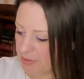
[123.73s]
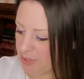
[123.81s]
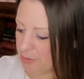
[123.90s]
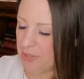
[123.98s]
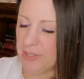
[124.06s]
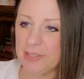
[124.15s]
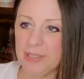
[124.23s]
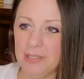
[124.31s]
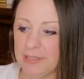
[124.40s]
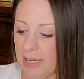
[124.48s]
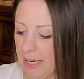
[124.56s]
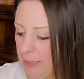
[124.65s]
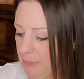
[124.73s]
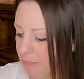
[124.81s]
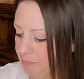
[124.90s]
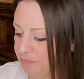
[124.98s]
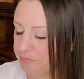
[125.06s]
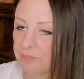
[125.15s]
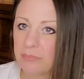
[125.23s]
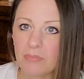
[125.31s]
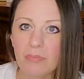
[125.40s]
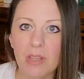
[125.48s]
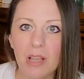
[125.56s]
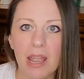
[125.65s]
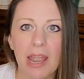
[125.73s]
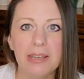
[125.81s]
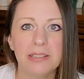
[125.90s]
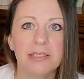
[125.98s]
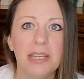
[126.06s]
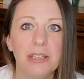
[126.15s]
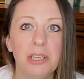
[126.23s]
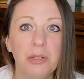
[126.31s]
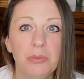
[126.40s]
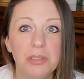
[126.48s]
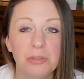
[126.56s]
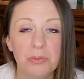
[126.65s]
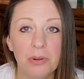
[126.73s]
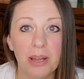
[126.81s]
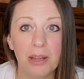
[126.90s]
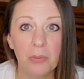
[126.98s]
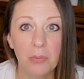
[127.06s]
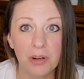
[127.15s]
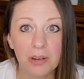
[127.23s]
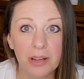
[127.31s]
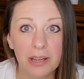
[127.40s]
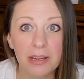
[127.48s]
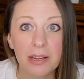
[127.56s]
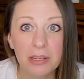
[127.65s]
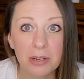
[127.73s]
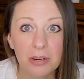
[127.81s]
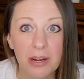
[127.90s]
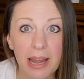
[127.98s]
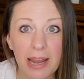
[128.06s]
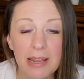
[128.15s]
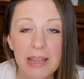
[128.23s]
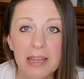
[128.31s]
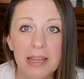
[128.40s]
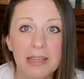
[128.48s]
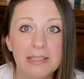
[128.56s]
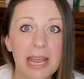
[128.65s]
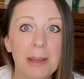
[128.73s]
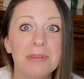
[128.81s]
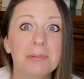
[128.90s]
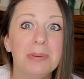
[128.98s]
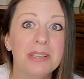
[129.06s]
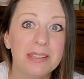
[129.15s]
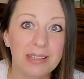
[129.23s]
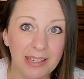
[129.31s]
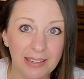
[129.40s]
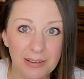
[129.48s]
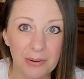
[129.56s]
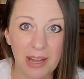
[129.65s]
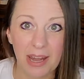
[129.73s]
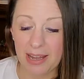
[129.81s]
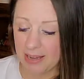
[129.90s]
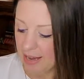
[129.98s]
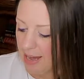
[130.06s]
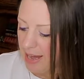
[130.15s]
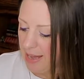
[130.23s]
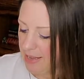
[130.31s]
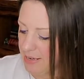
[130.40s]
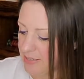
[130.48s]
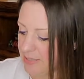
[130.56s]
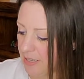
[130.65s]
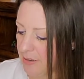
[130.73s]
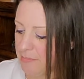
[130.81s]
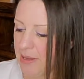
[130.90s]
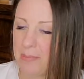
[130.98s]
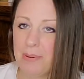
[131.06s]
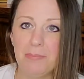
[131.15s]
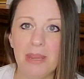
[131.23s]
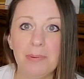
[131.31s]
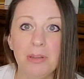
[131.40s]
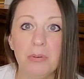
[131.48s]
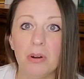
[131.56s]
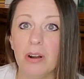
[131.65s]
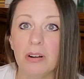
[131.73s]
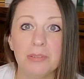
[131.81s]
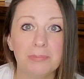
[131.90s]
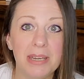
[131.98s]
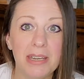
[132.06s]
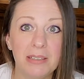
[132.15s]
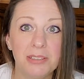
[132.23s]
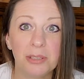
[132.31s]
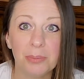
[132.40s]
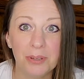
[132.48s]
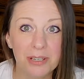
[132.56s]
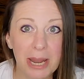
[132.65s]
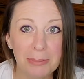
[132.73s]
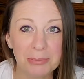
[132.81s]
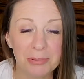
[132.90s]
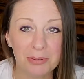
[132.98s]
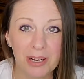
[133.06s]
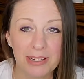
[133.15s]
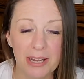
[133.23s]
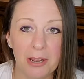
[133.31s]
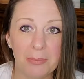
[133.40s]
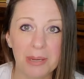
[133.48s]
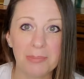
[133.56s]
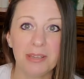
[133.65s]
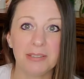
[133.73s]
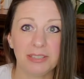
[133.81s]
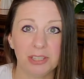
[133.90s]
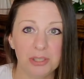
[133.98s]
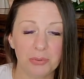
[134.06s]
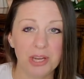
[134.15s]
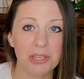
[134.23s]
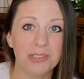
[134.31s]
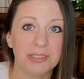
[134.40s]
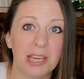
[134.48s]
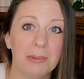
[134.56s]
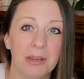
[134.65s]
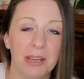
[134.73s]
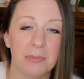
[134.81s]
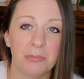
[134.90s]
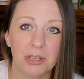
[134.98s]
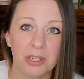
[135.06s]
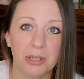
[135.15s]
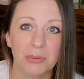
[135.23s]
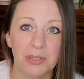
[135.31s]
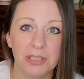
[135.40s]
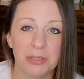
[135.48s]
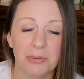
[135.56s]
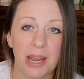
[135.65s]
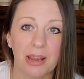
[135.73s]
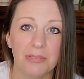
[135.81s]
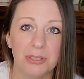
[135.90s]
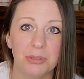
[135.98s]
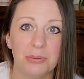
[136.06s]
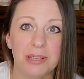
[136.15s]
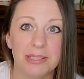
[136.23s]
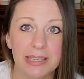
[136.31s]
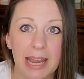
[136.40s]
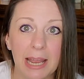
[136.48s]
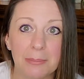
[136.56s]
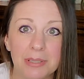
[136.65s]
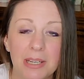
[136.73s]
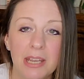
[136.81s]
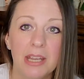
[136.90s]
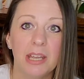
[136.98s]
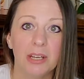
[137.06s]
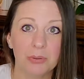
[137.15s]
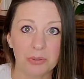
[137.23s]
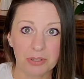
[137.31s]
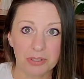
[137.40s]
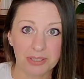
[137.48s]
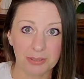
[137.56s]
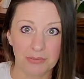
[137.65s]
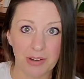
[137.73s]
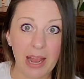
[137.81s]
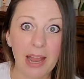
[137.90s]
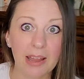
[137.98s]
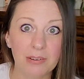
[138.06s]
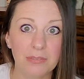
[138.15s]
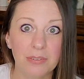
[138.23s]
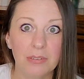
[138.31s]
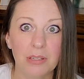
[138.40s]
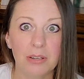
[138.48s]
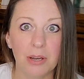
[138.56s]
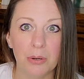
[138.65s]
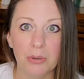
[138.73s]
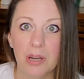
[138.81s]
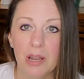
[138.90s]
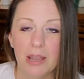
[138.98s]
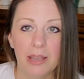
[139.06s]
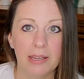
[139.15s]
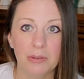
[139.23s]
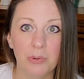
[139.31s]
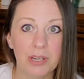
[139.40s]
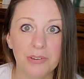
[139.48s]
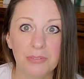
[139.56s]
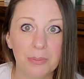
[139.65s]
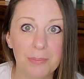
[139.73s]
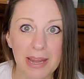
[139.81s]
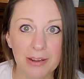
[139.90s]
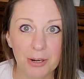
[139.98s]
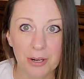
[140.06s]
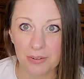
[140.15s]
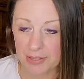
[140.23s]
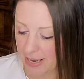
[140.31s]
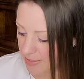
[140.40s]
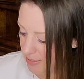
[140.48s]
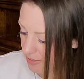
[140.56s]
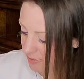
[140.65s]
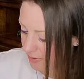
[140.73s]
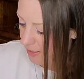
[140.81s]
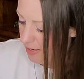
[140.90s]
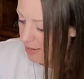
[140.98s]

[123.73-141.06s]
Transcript: So this is um, telling you to uh, work on your adaptability, okay? And uh, maybe maybe you are being super adaptable right now. Maybe a situation's coming up where you're going to have to adapt in order to survive, you know, in whatever manner that is.